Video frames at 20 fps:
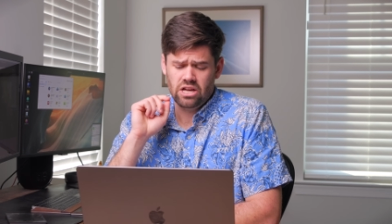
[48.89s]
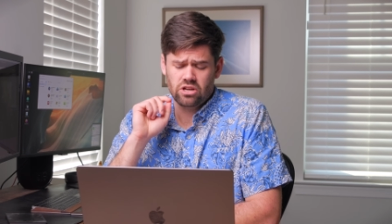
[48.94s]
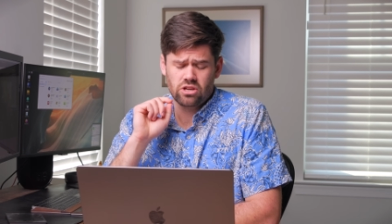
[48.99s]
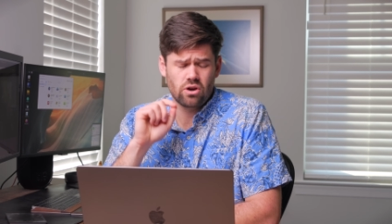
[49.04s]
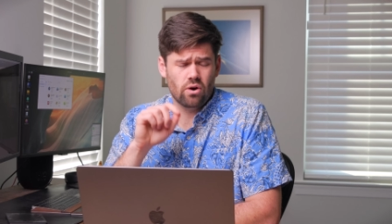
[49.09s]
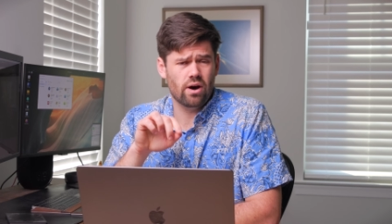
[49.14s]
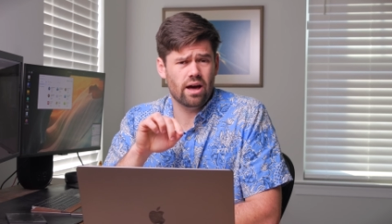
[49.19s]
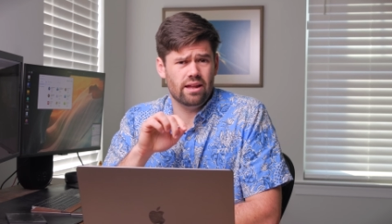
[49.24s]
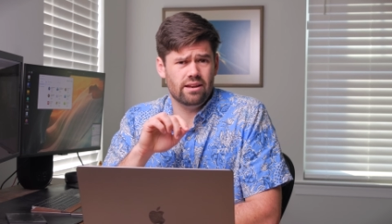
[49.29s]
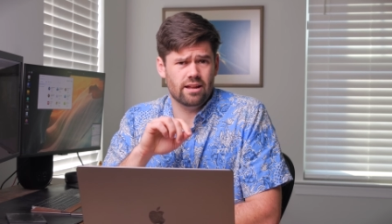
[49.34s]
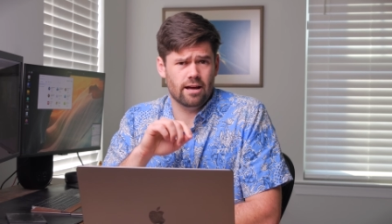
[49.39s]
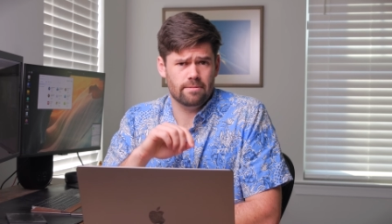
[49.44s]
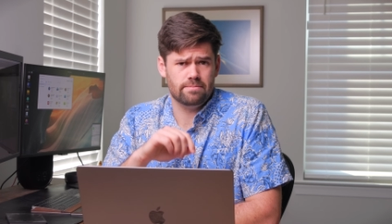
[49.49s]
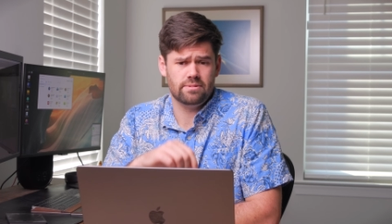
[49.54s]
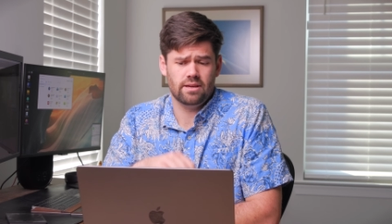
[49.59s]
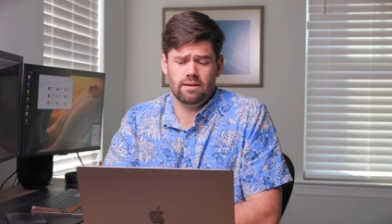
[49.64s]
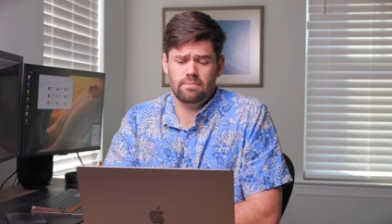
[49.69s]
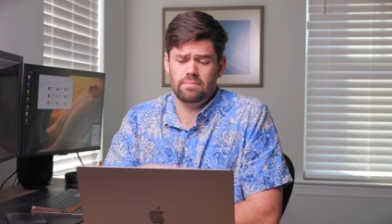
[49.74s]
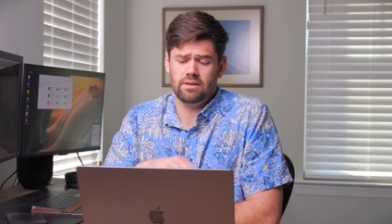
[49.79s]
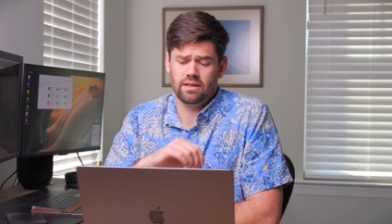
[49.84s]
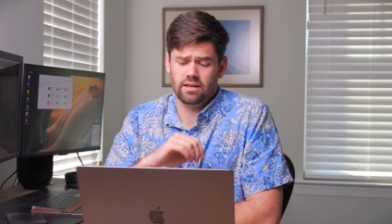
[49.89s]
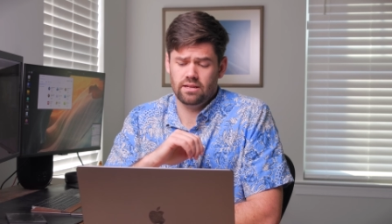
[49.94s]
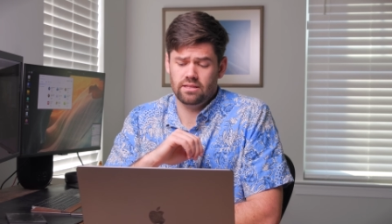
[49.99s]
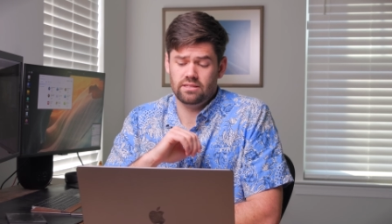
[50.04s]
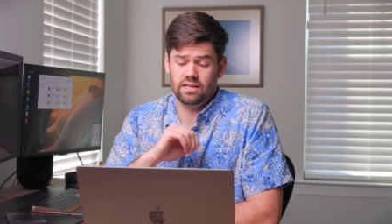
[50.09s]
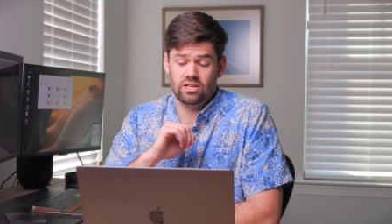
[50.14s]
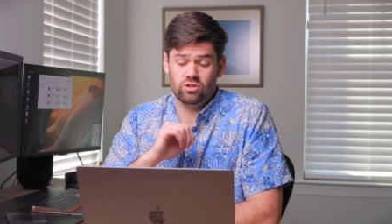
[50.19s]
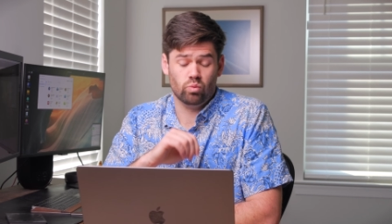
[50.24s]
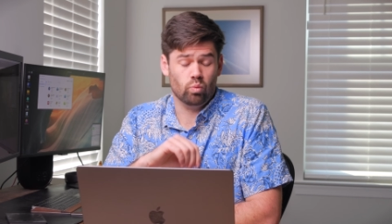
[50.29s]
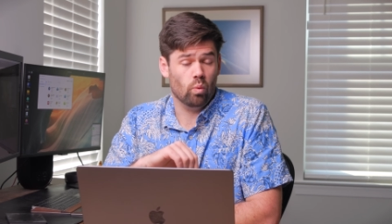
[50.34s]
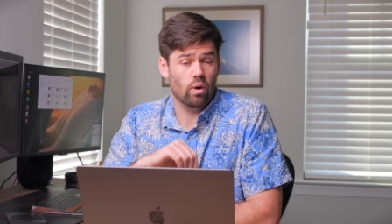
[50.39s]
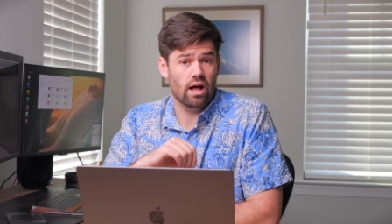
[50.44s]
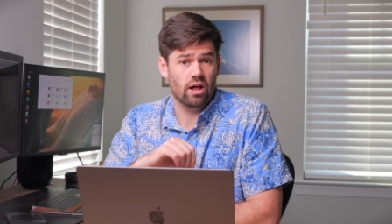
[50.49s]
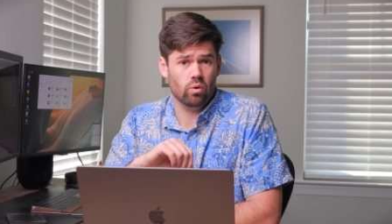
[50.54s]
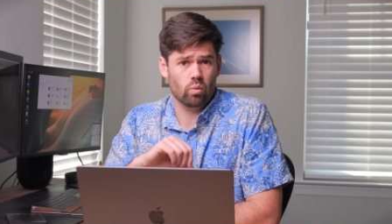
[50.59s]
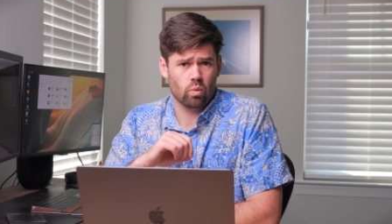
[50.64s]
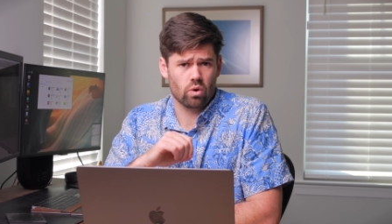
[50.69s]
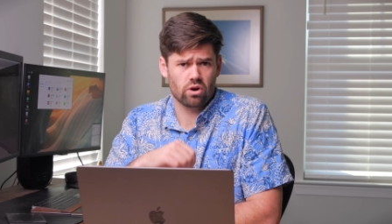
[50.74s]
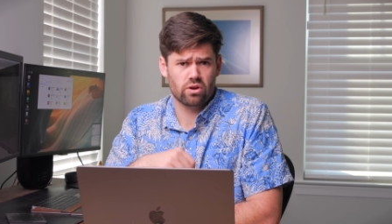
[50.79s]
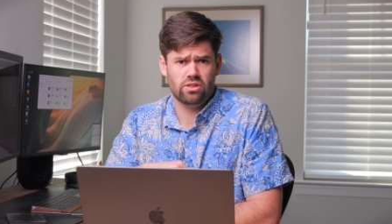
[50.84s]
Go ahead and update because it's
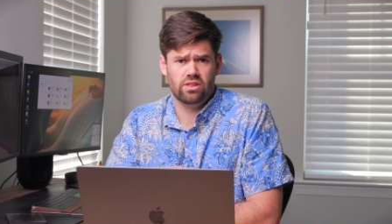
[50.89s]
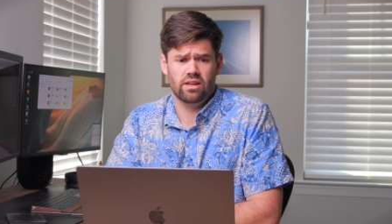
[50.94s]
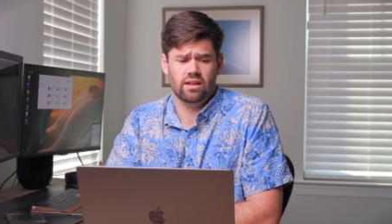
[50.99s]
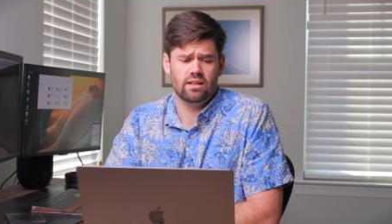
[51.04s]
well worth